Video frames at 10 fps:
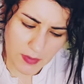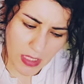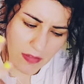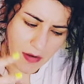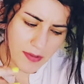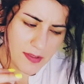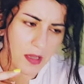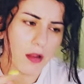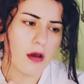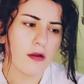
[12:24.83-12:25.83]
there is a
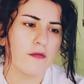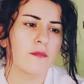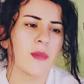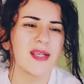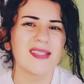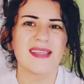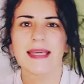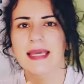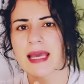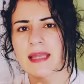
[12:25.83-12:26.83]
lot of
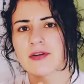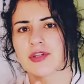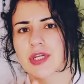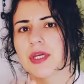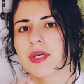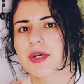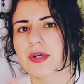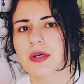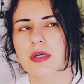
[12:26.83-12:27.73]
mystic energy here.